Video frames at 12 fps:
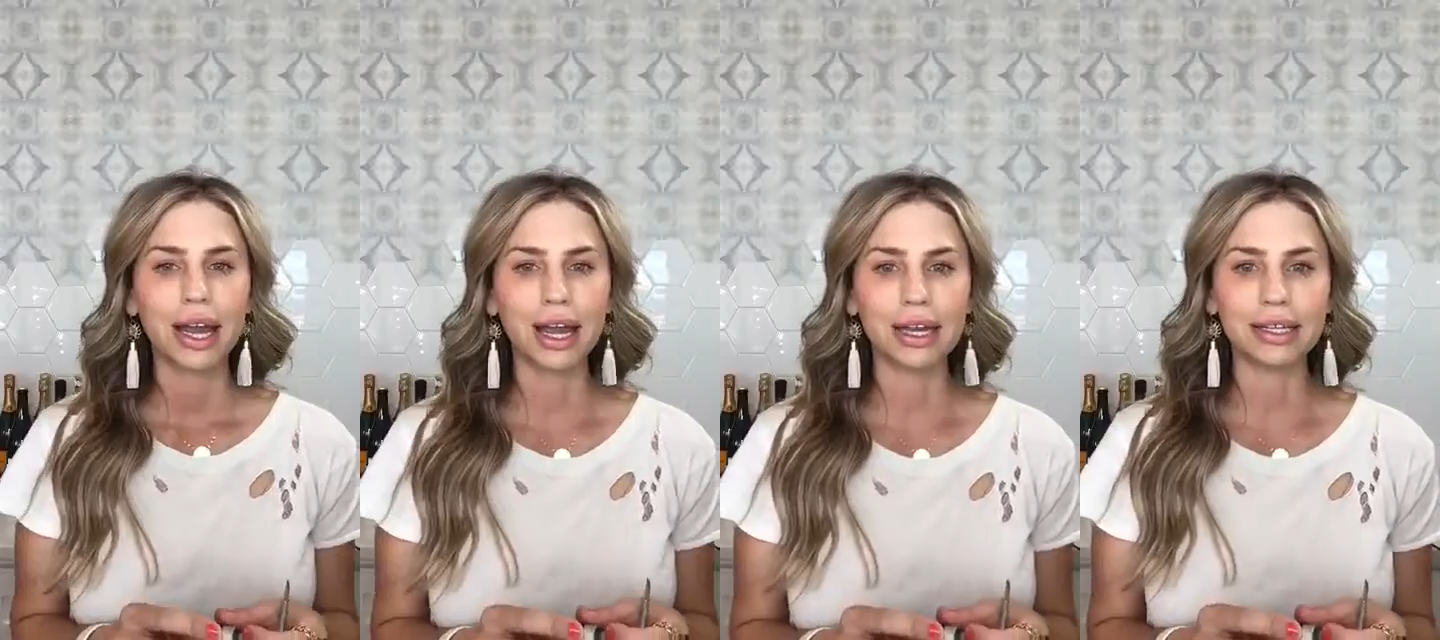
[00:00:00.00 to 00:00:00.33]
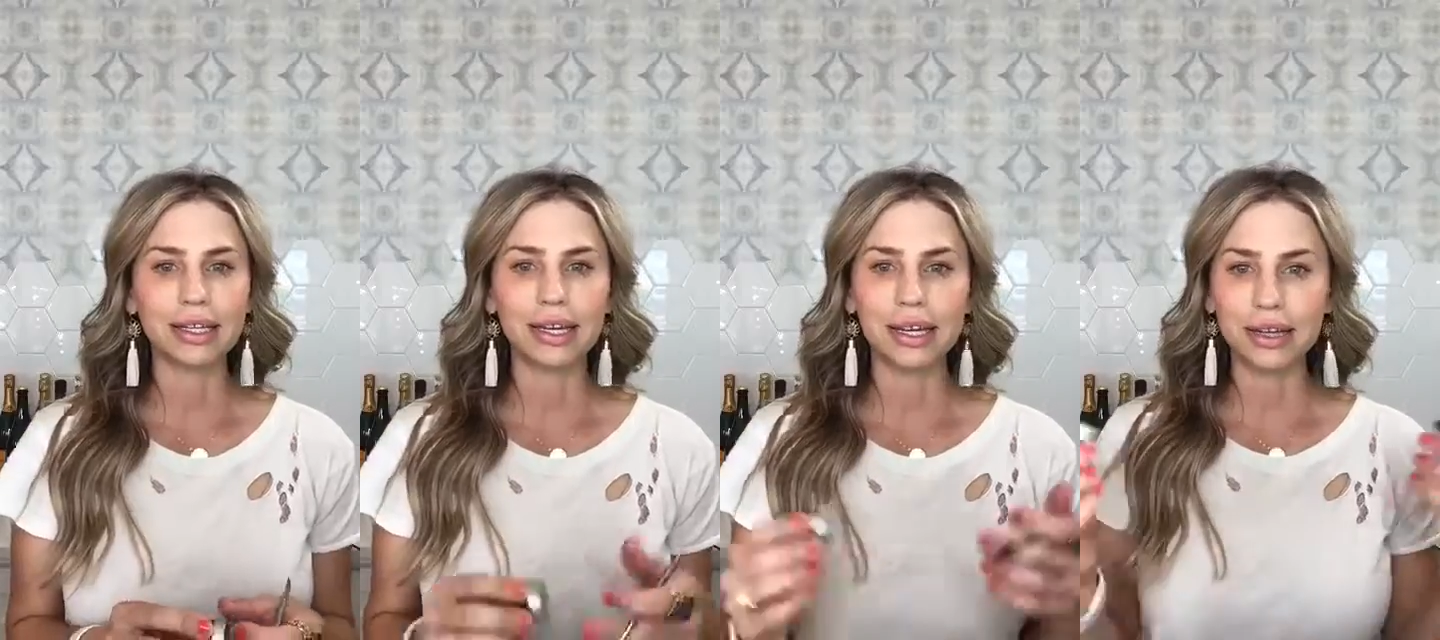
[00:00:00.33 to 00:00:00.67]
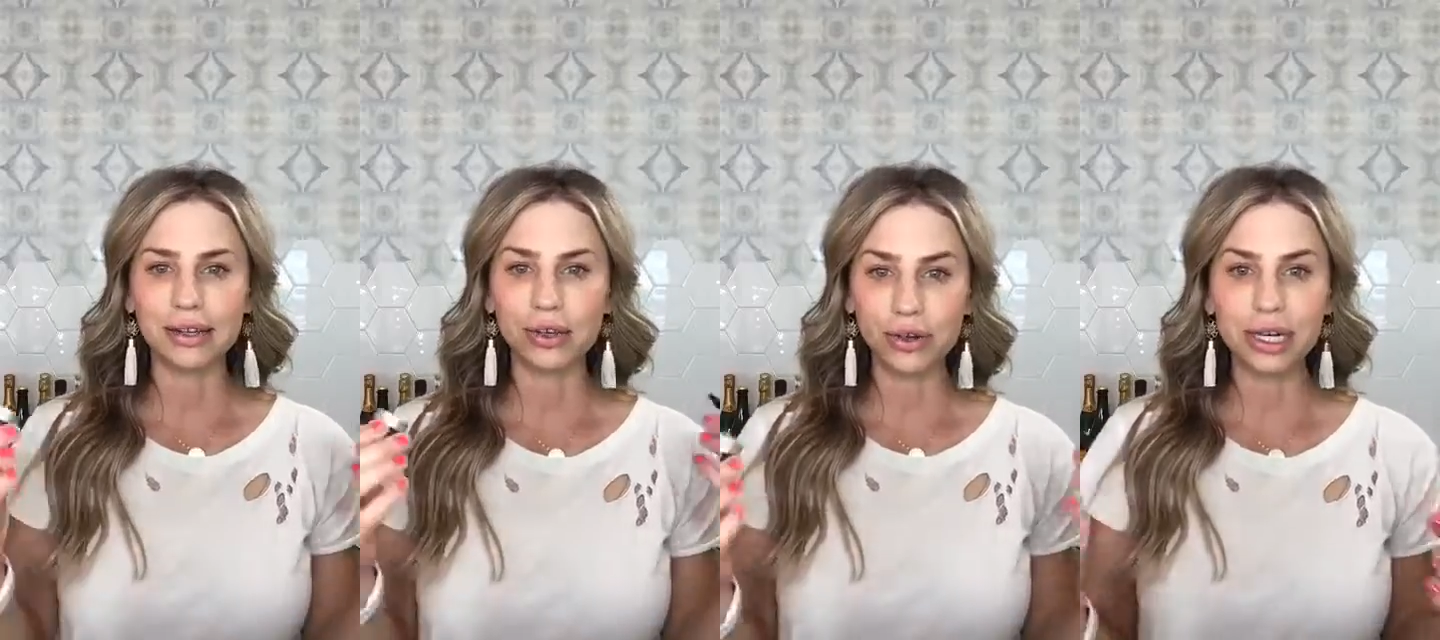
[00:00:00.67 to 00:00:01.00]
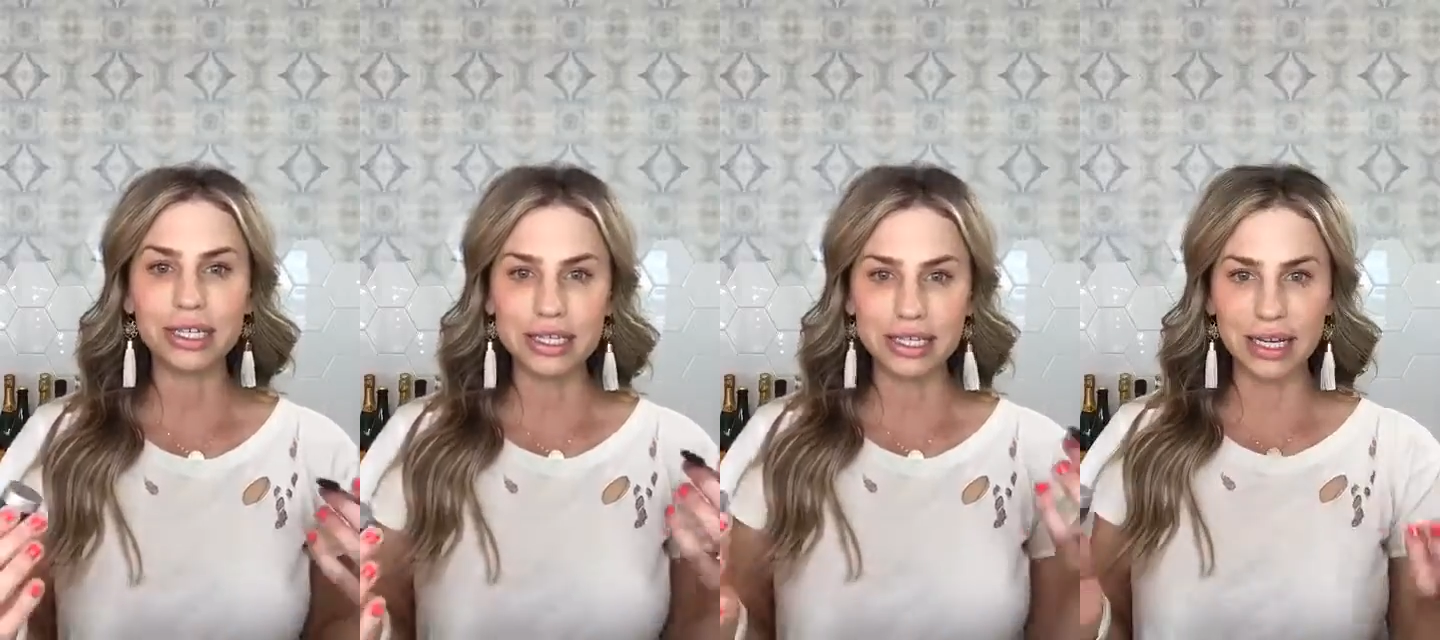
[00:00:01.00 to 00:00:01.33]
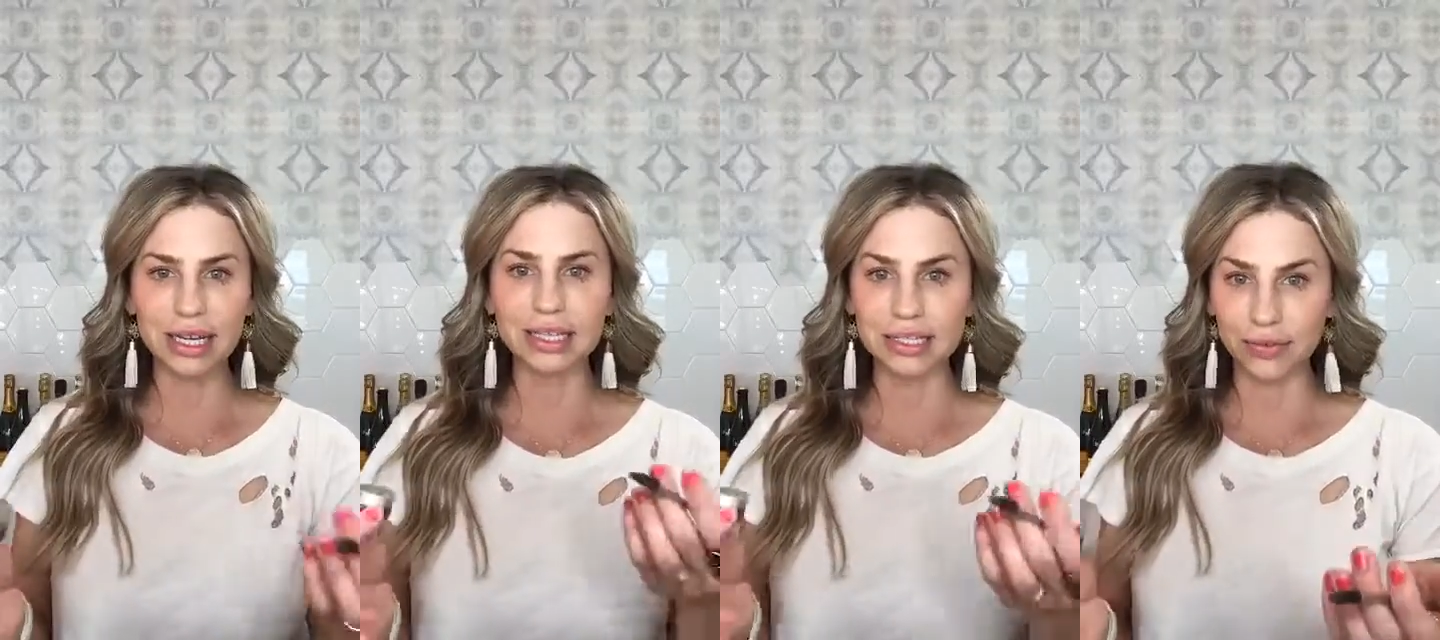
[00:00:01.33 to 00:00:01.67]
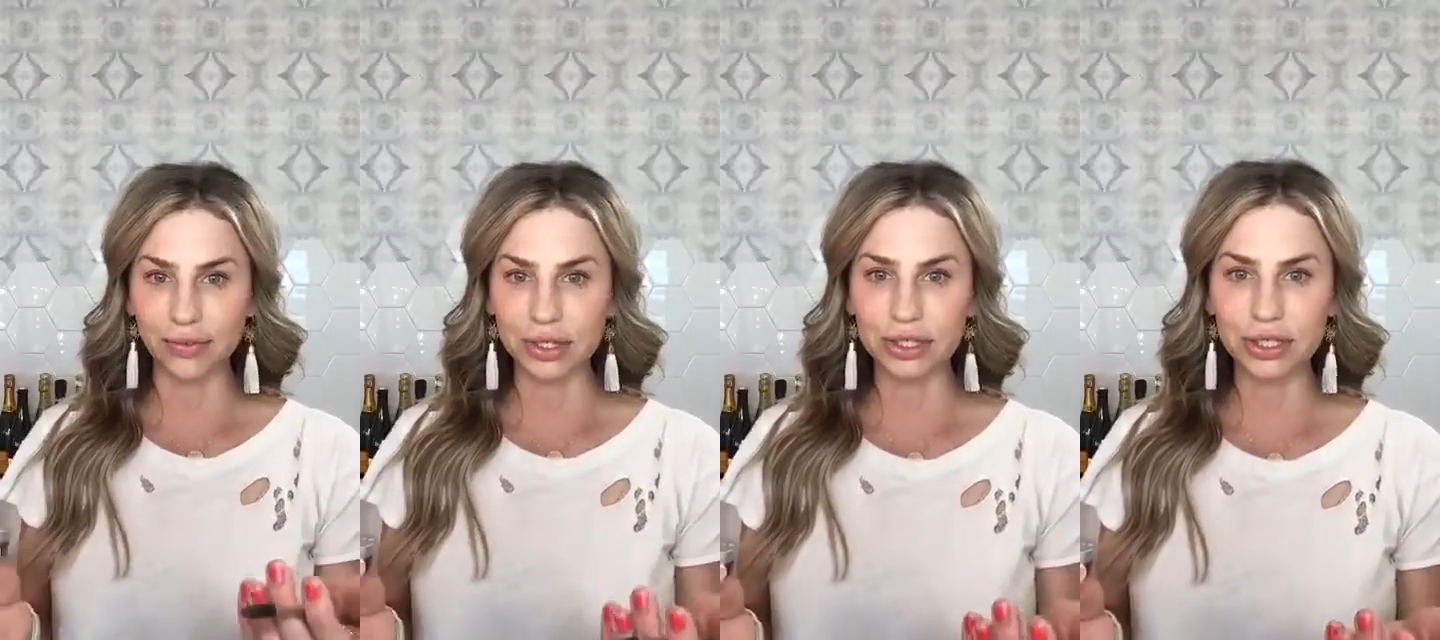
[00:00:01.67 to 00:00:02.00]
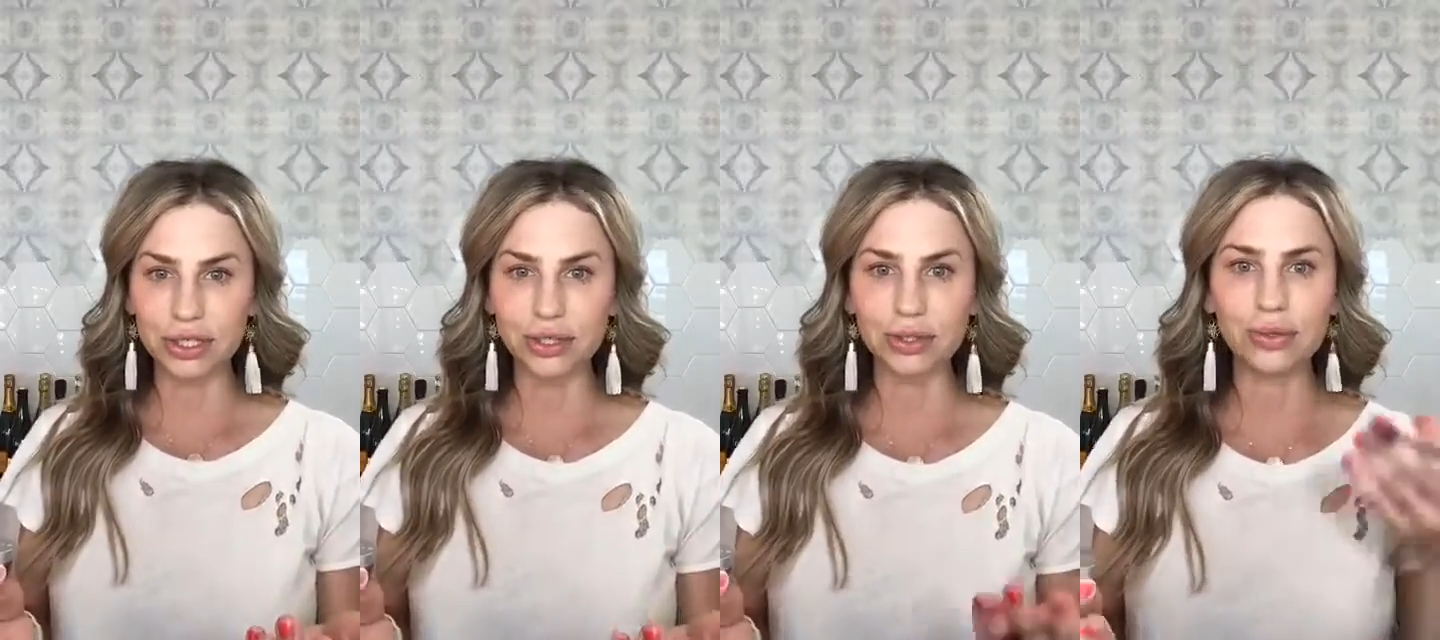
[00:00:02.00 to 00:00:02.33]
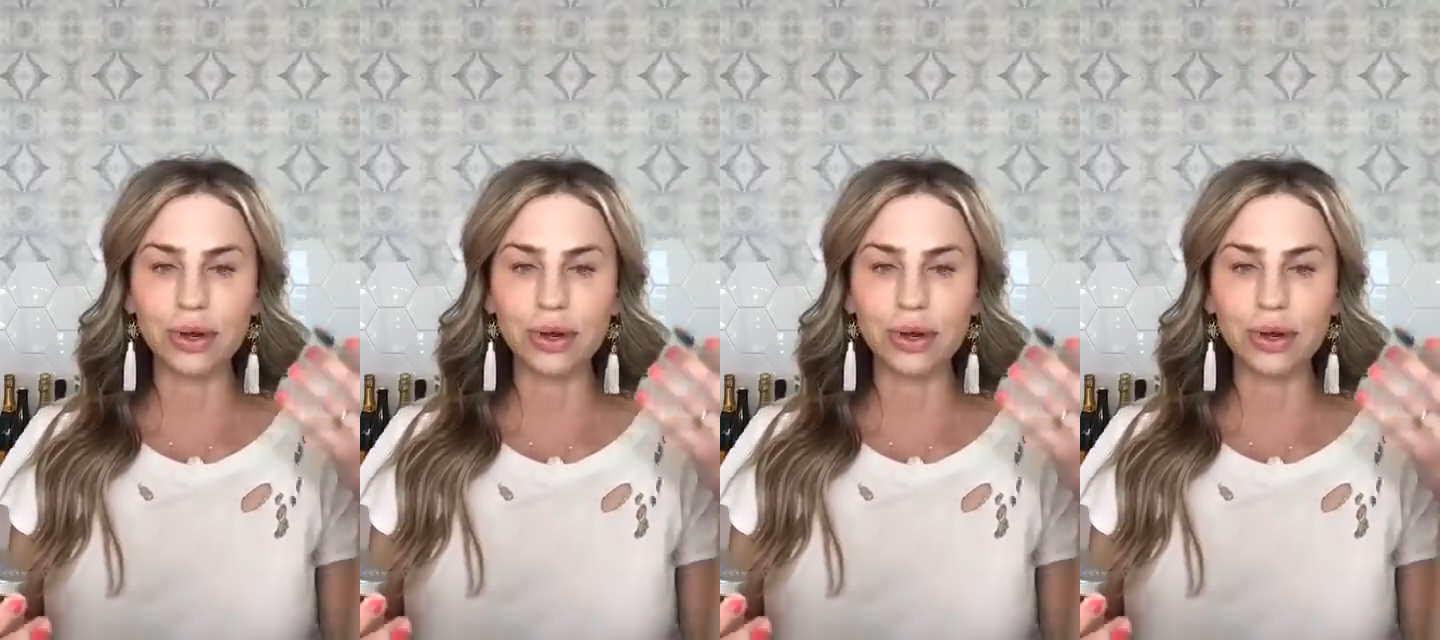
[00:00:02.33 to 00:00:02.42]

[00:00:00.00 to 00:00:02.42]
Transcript: and you're gonna see a difference too.